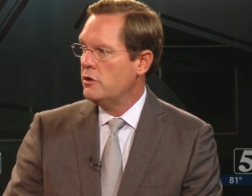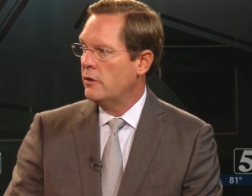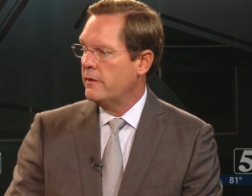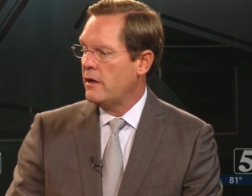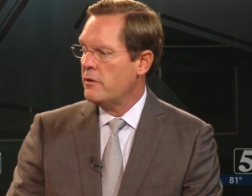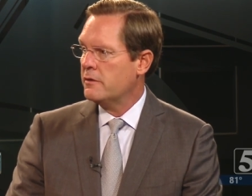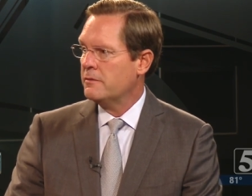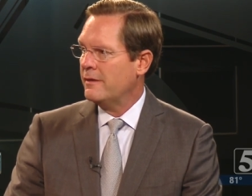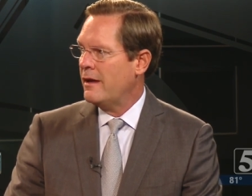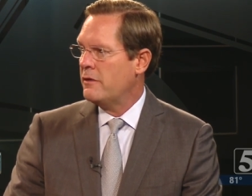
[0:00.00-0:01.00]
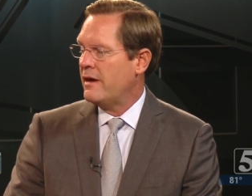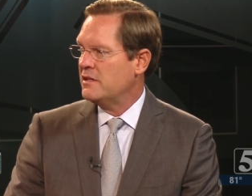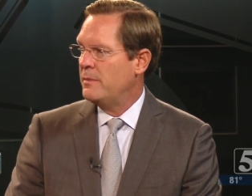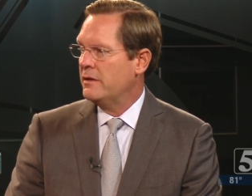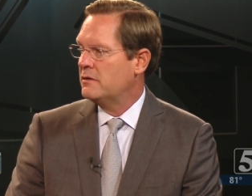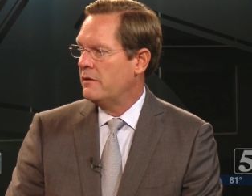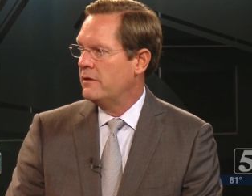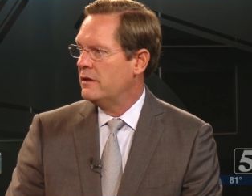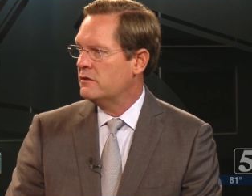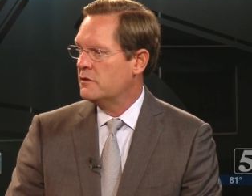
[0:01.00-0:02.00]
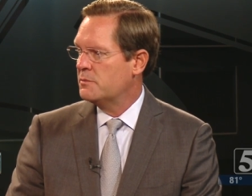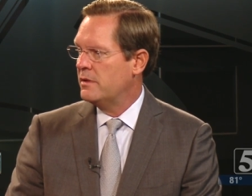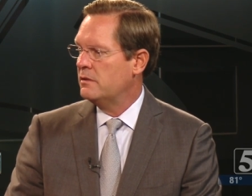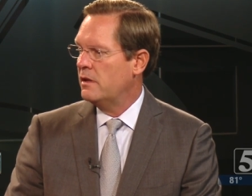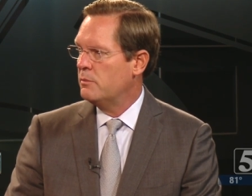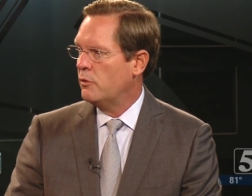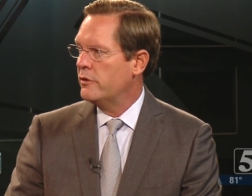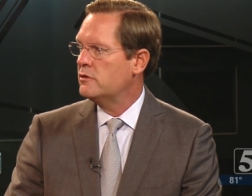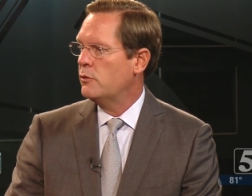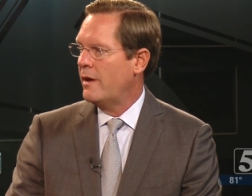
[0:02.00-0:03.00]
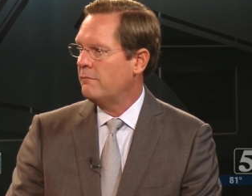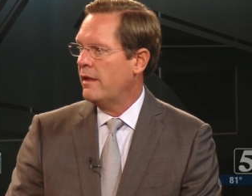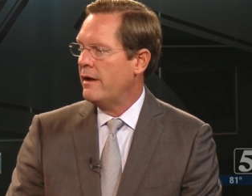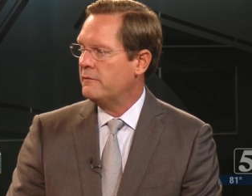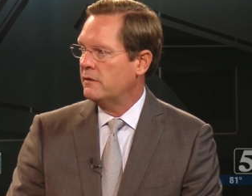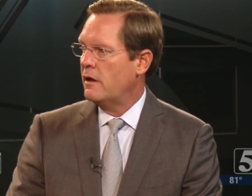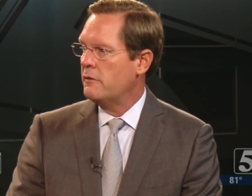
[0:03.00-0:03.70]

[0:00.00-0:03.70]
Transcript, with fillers: You know, the other the other aspects of it is there's been employees who have left and